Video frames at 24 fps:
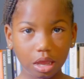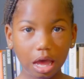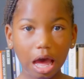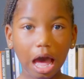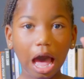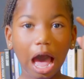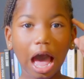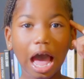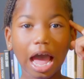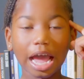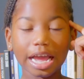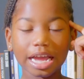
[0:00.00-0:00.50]

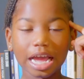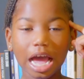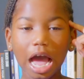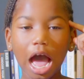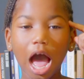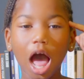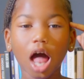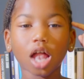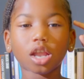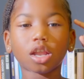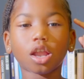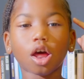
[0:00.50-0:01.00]
I
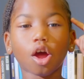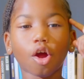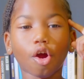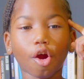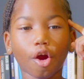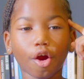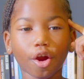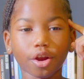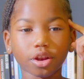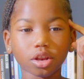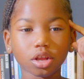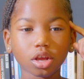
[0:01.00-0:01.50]
have
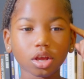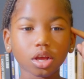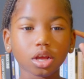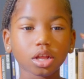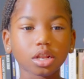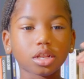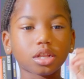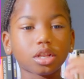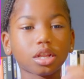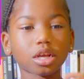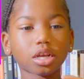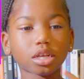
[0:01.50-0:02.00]
learned
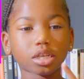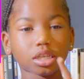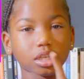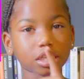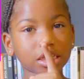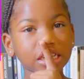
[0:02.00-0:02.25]
the